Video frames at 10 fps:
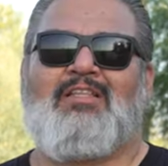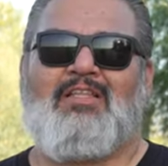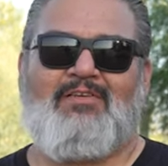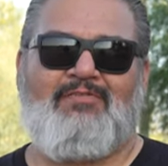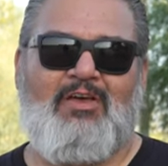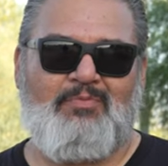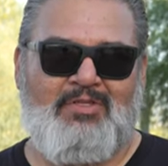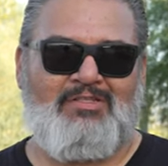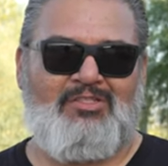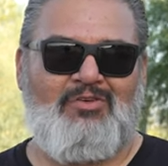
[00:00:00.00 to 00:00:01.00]
that have
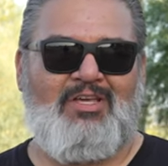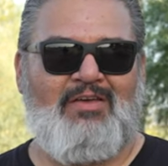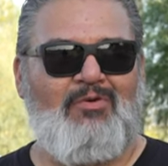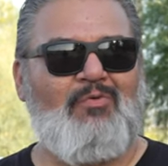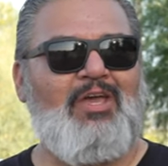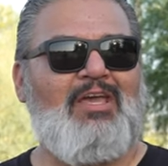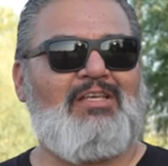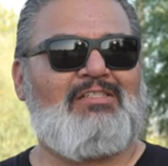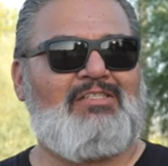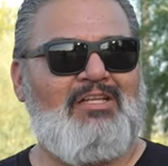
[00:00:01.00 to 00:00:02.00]
helped us do
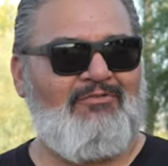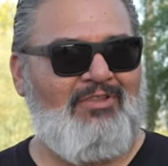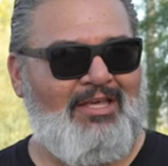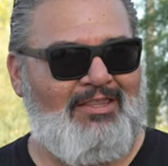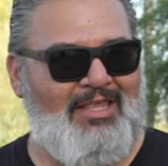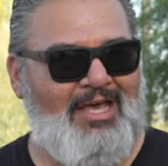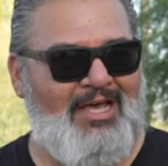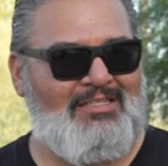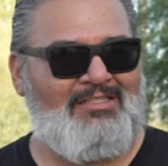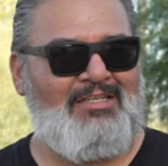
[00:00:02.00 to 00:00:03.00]
giveaways, stuff like
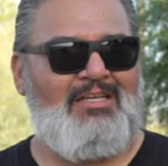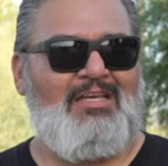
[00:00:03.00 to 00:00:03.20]
that.